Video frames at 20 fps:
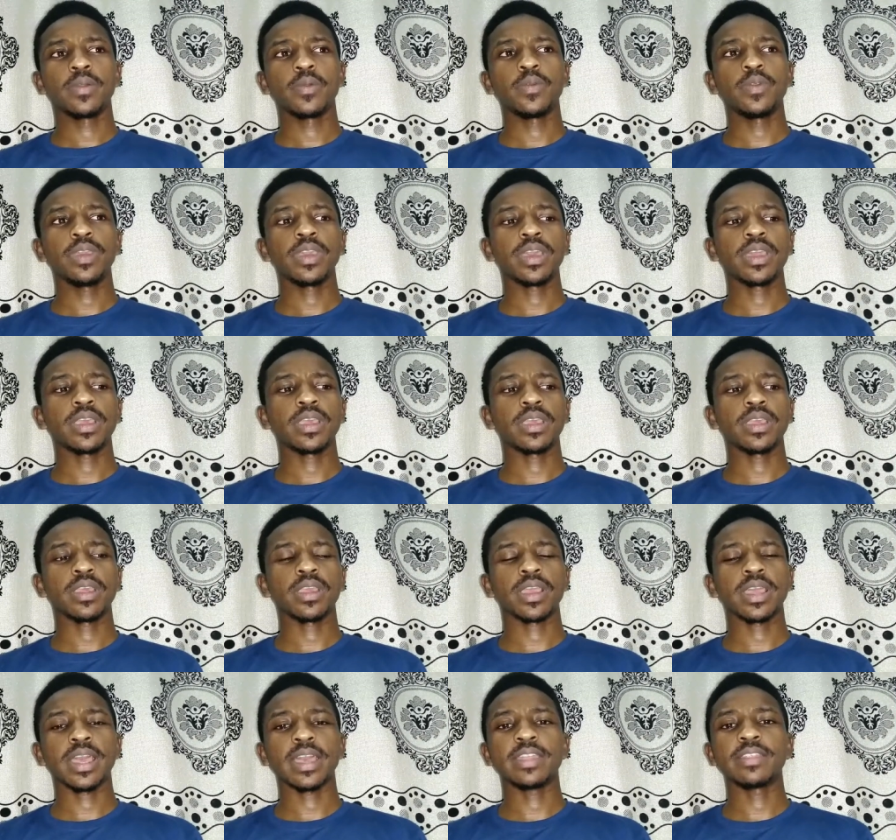we
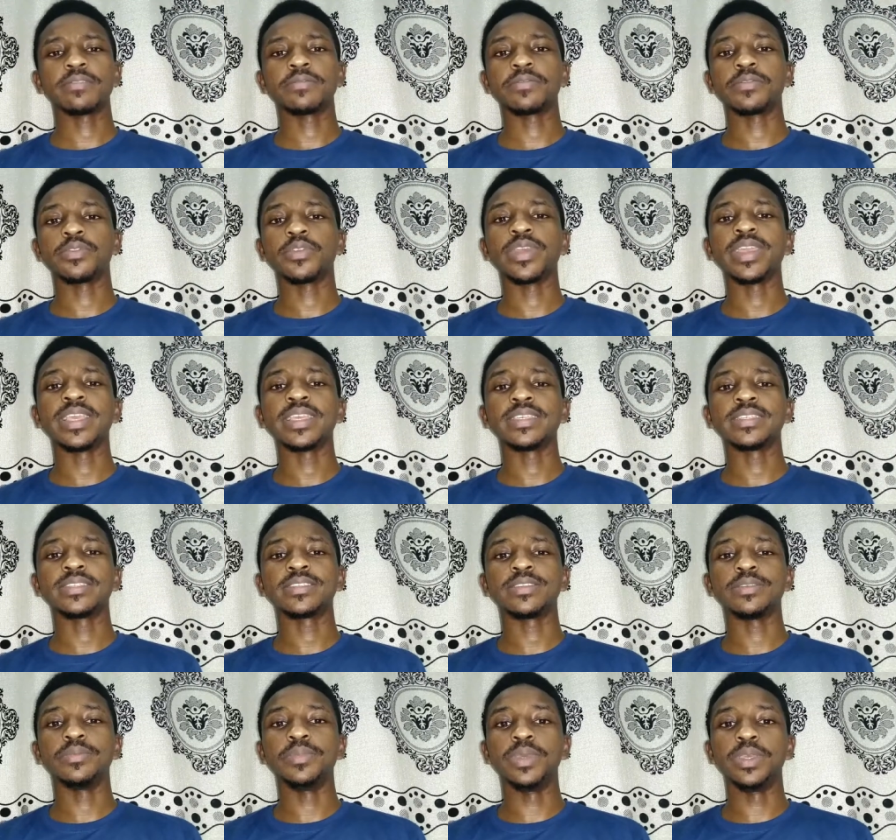are kind of
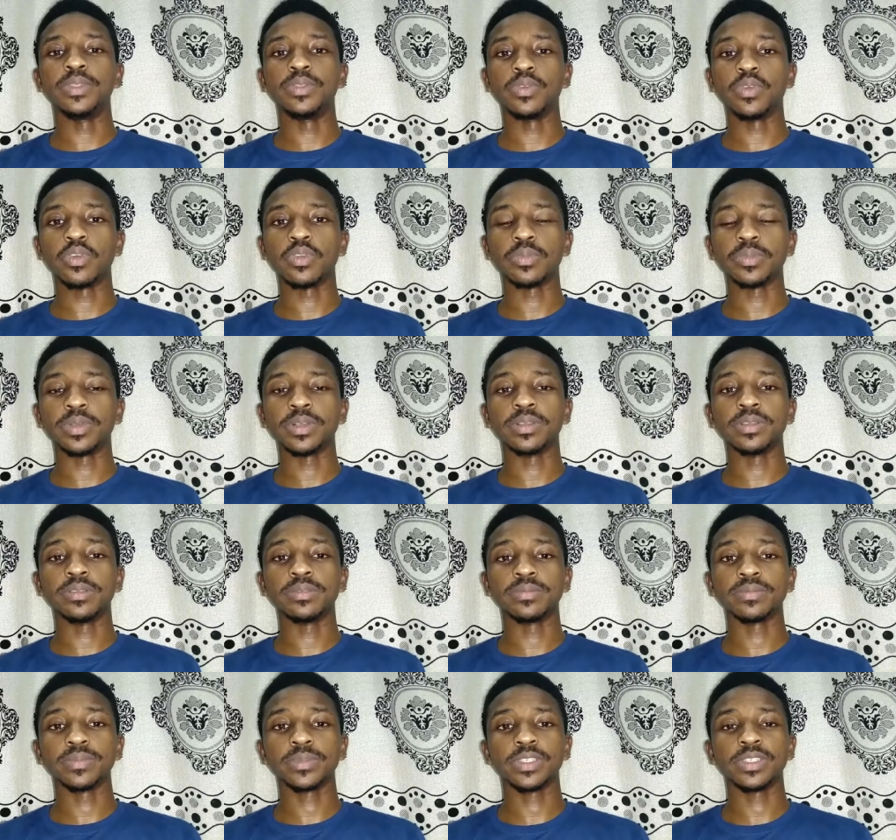raised to be normal,
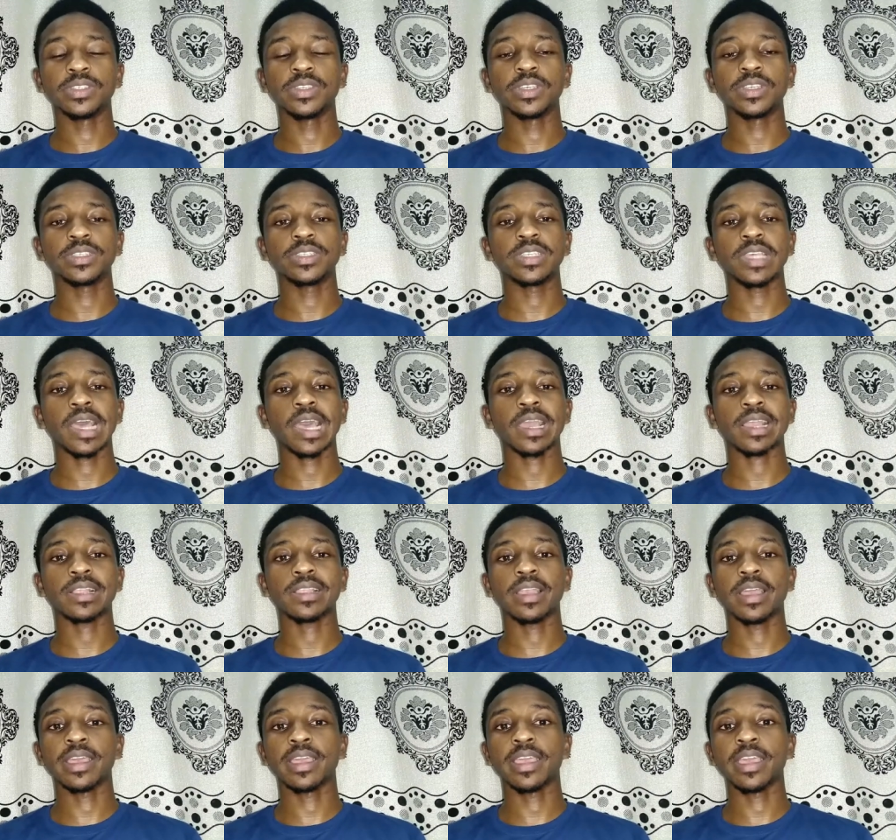to just act
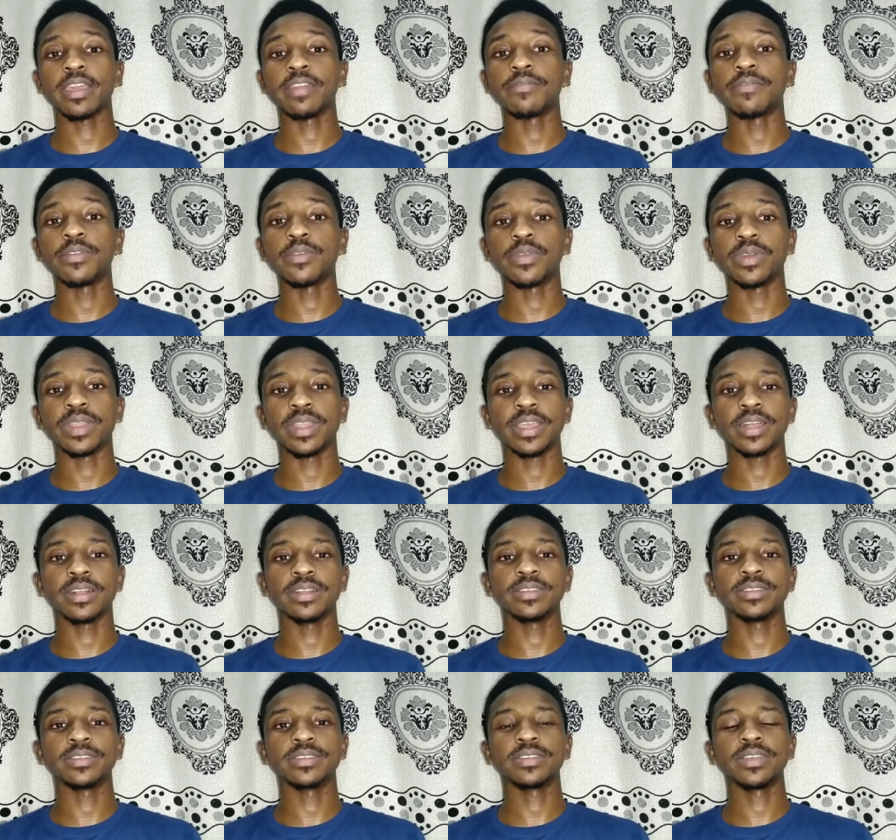like everyone
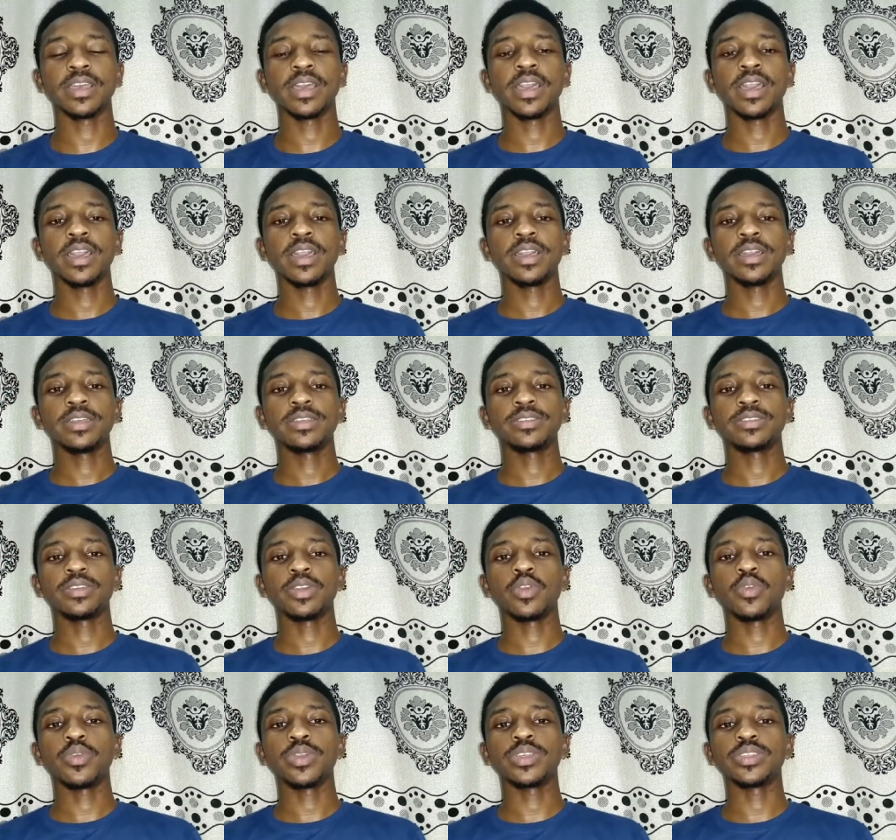else to
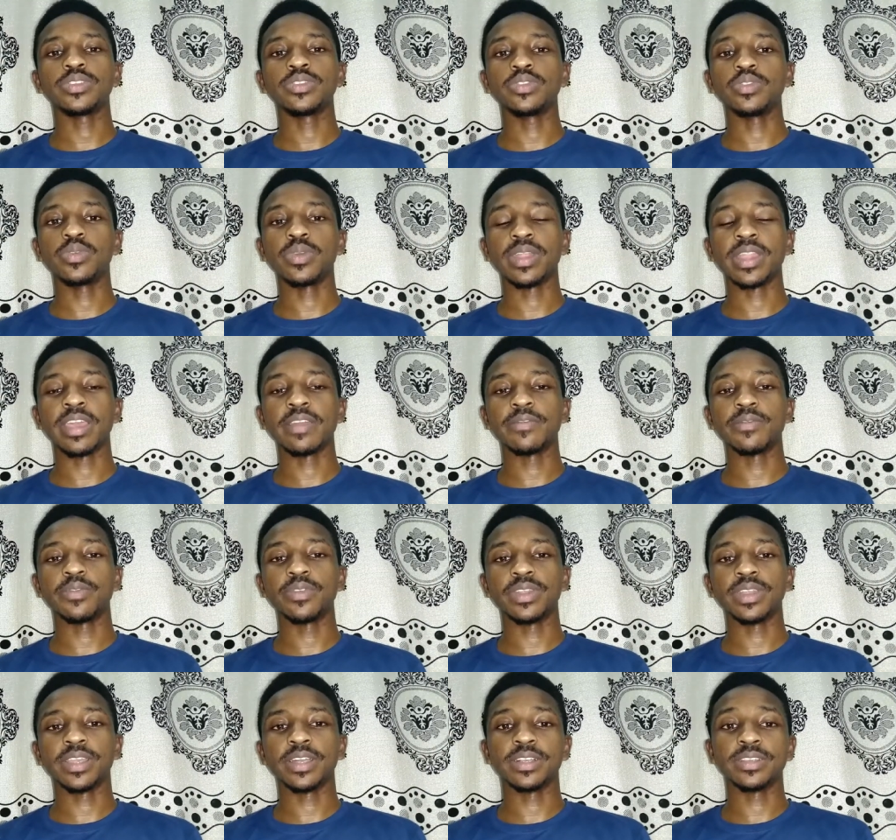always do what
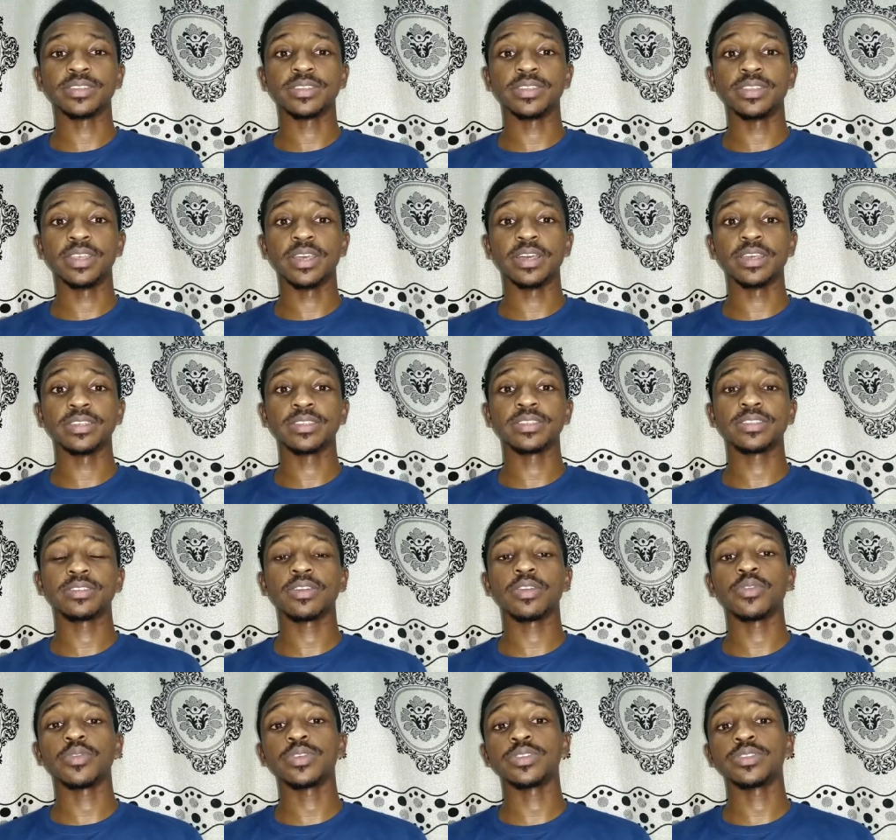everyone else does, to
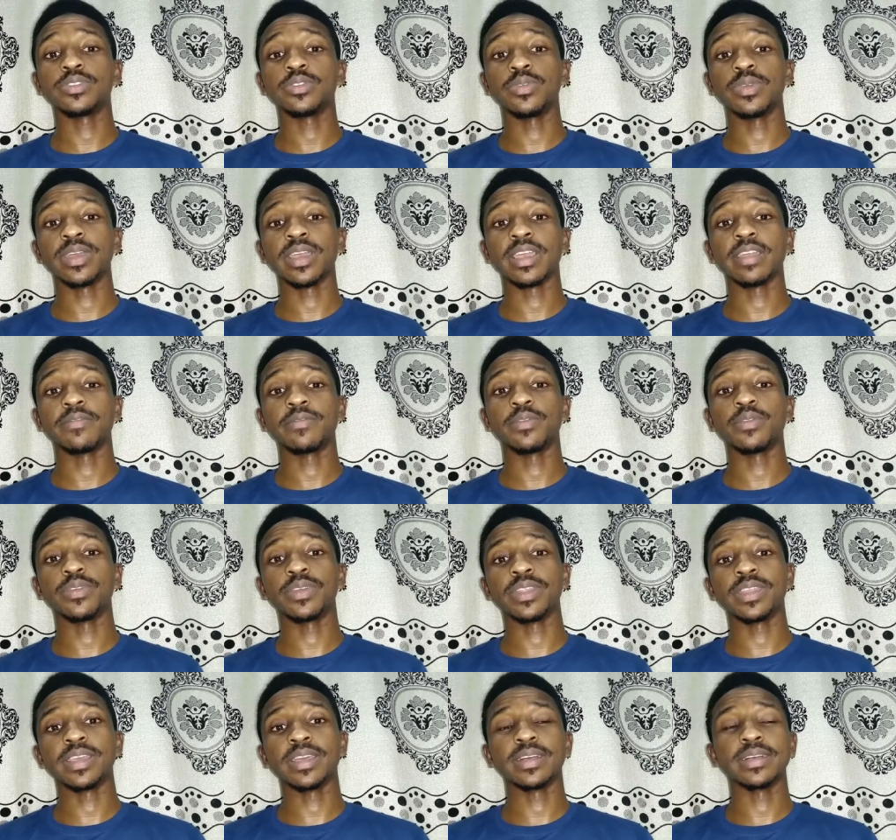always do what
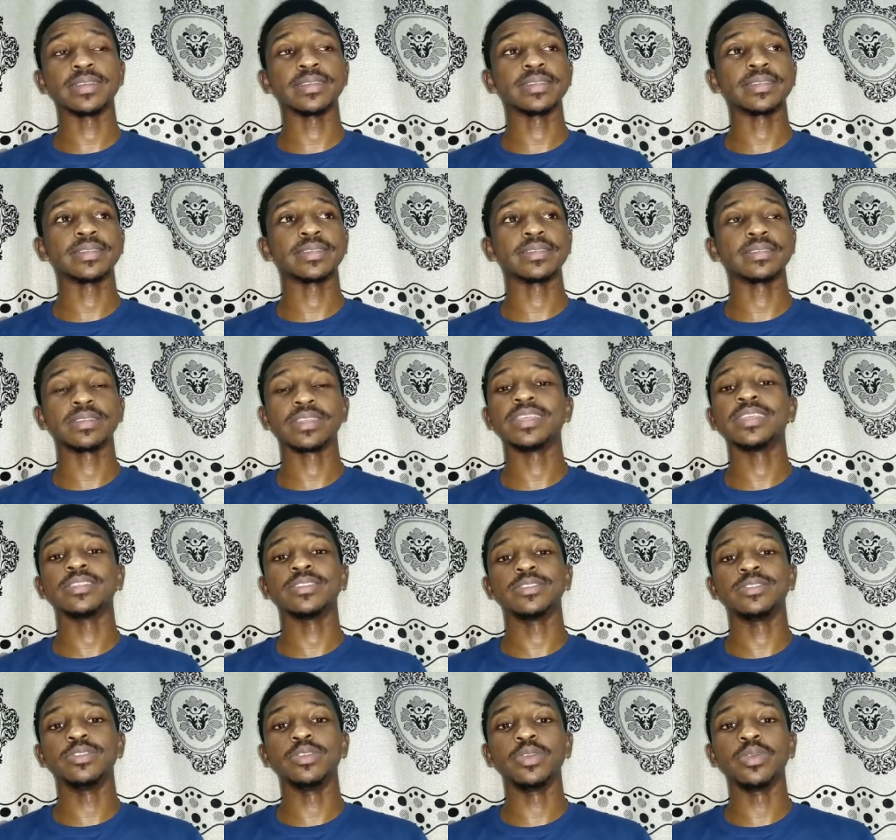everyone else
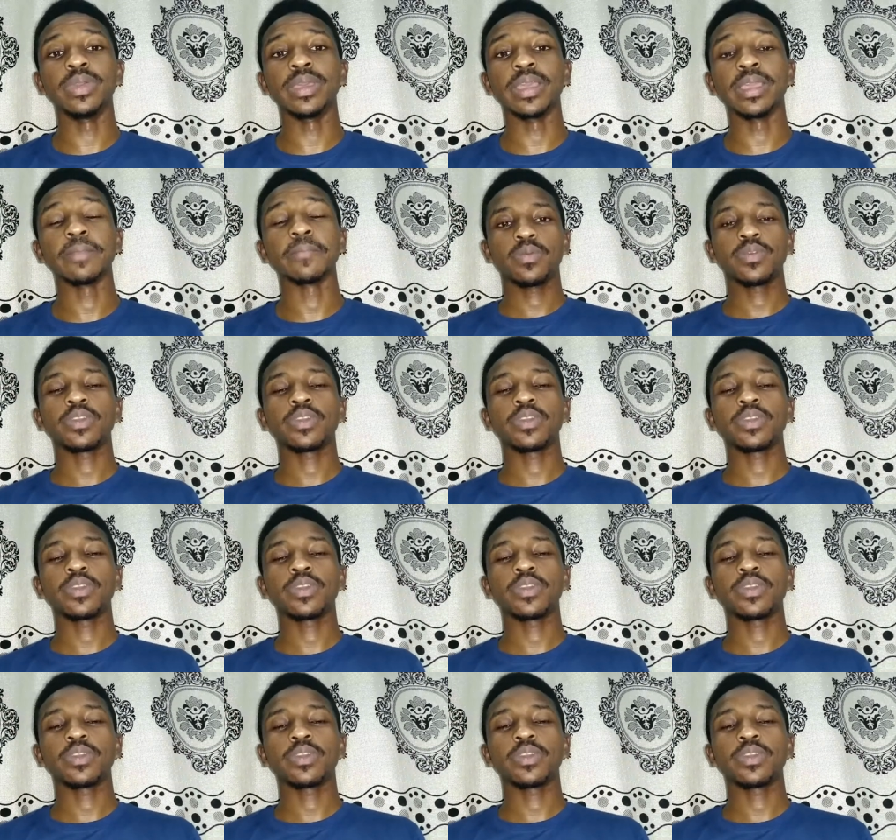is doing.